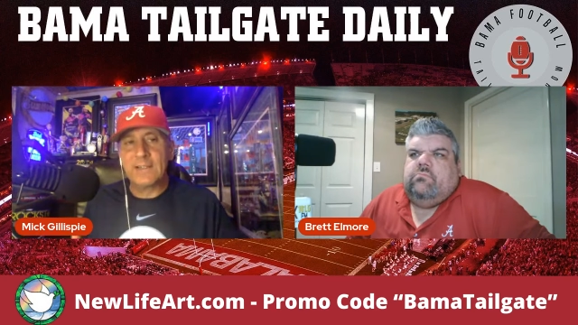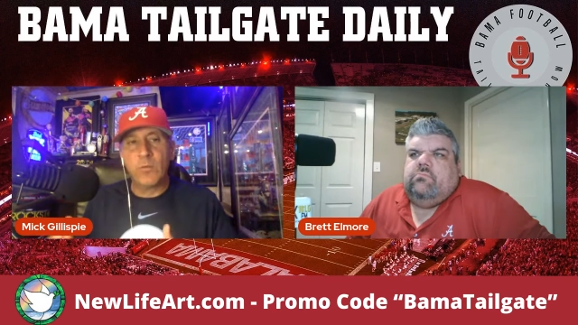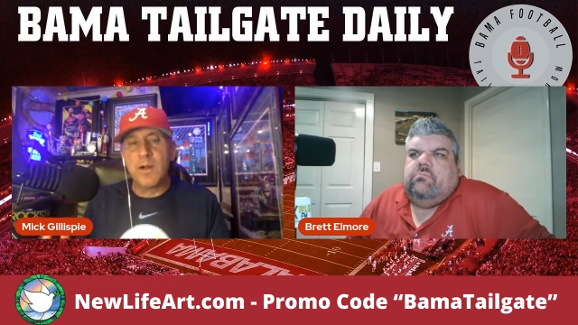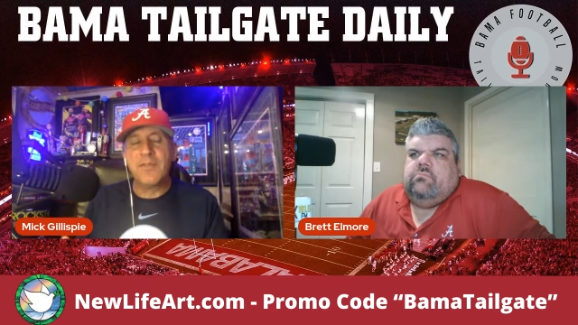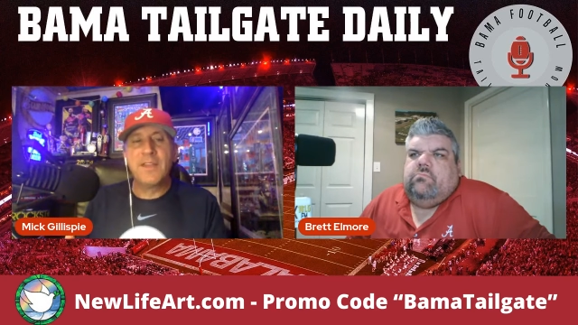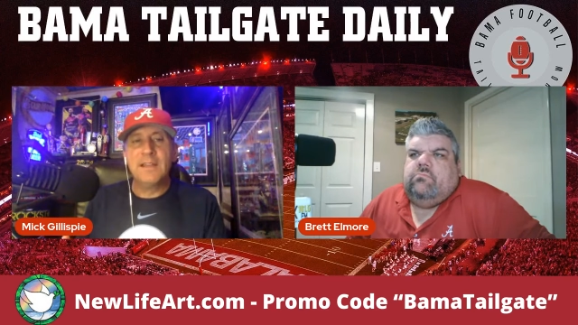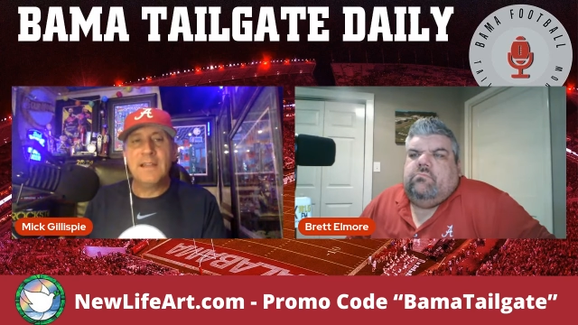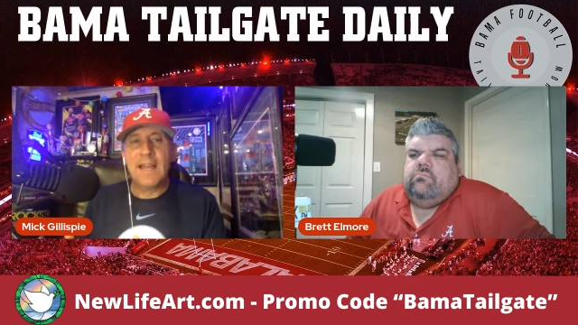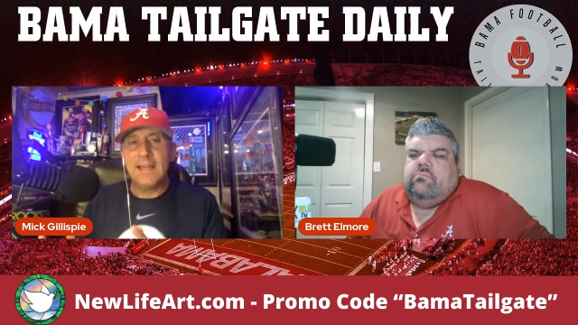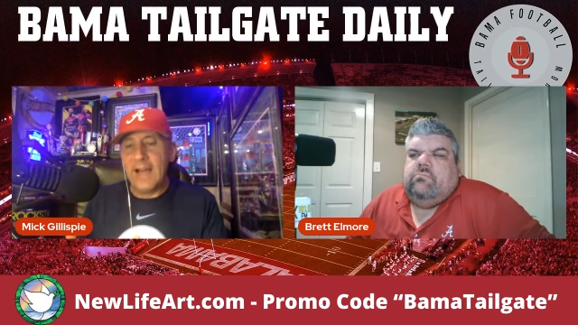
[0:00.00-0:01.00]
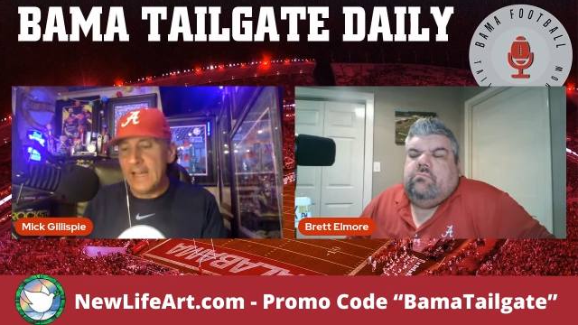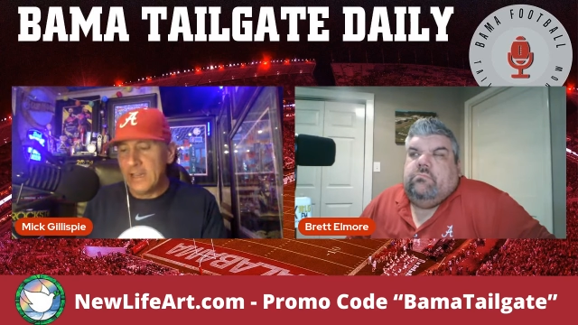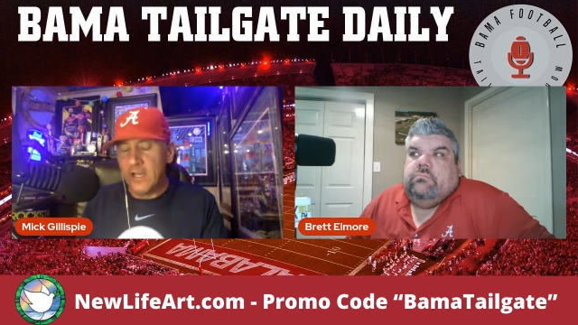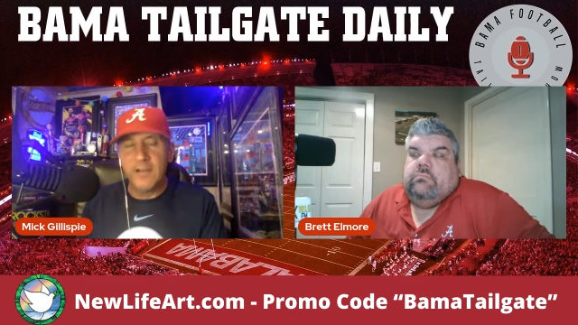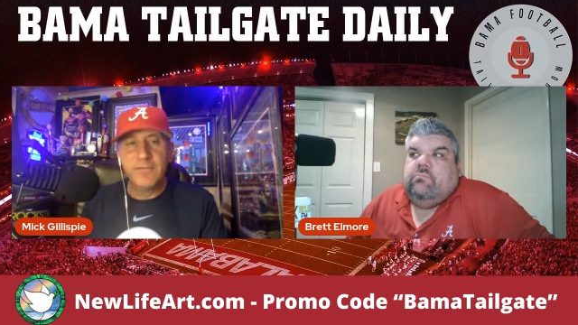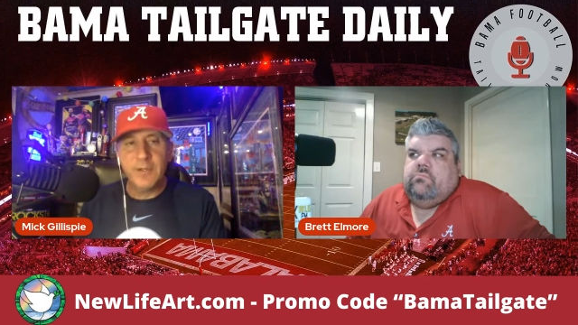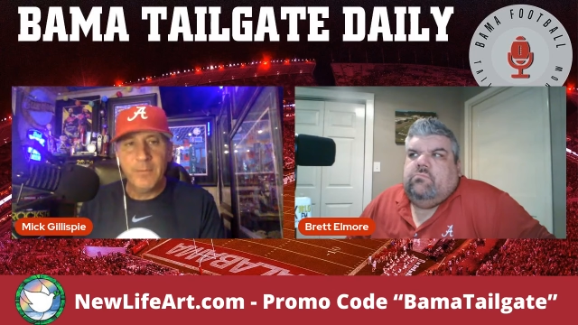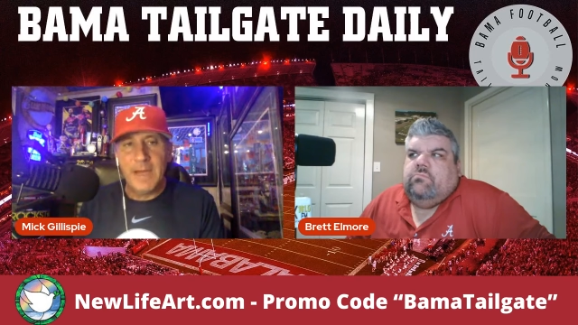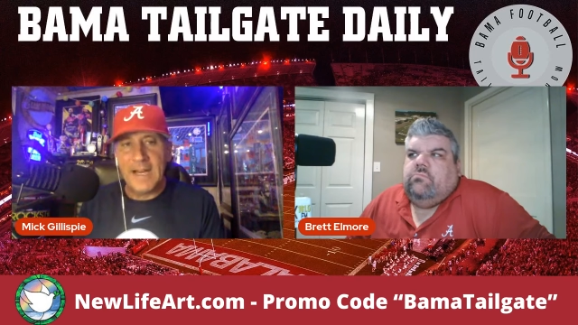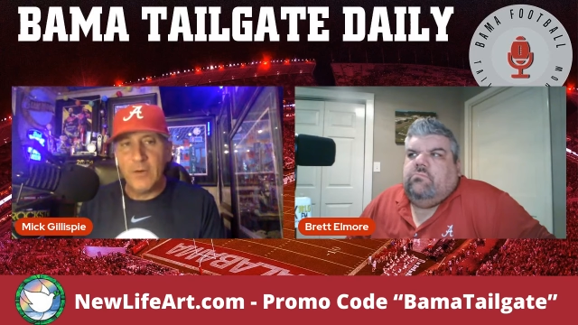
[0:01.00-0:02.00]
Speaker 1: the one thing that I loved
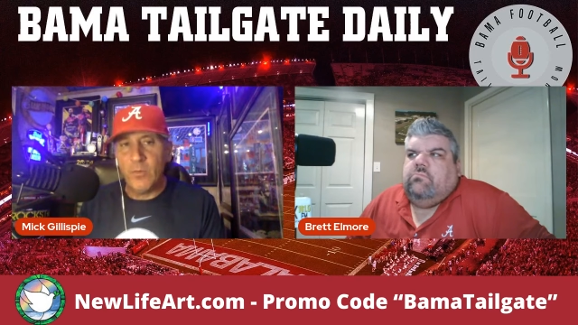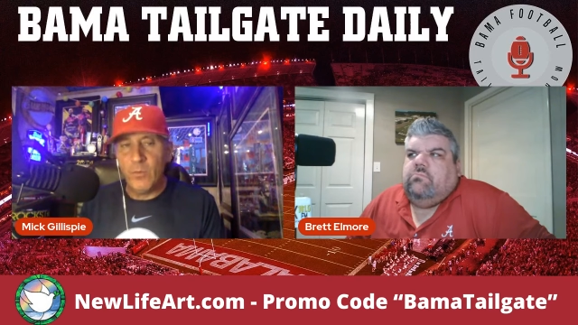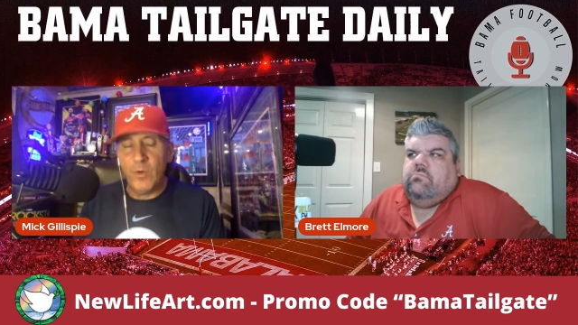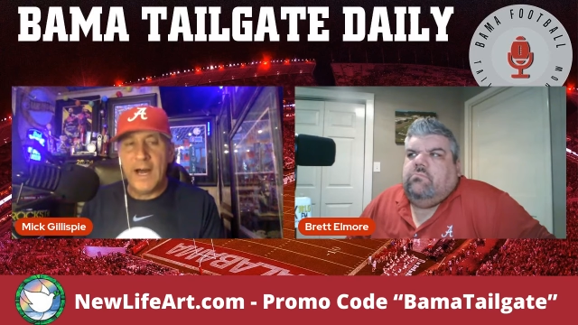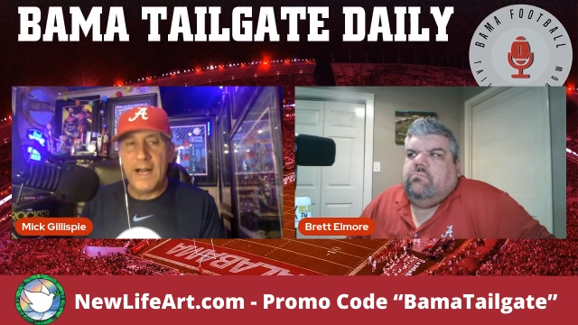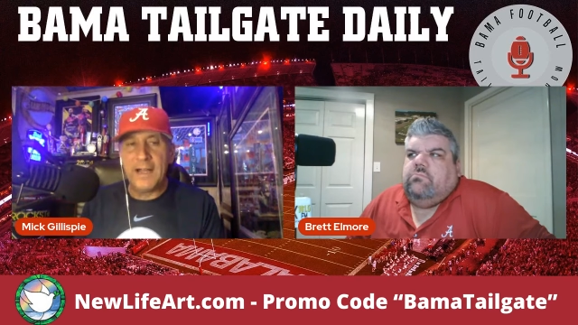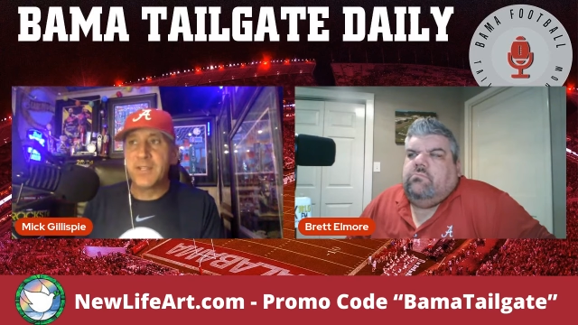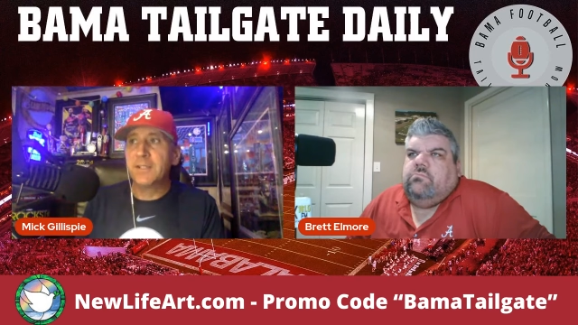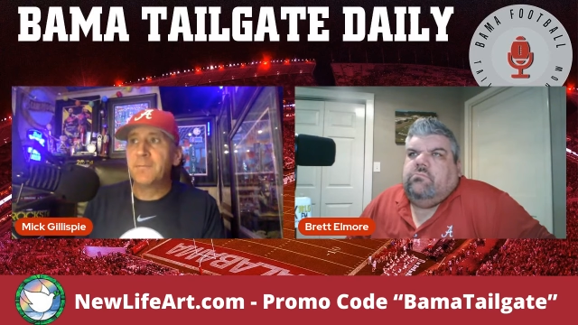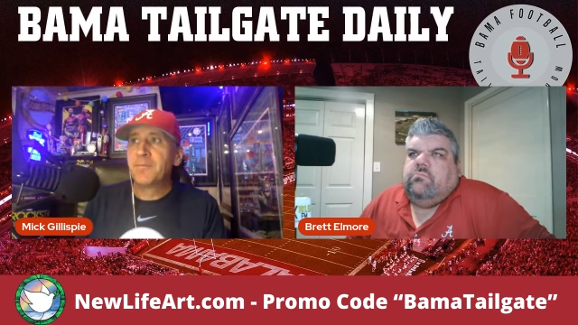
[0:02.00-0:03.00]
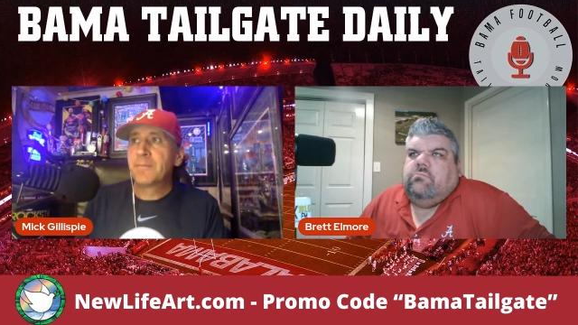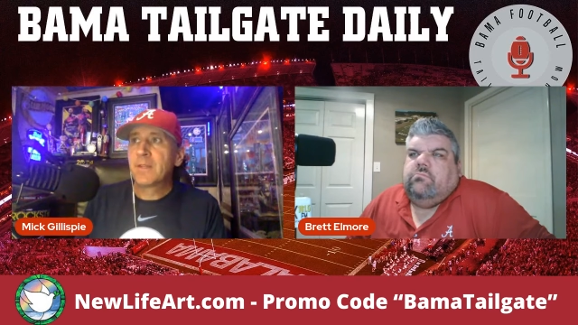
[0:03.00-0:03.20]
about watching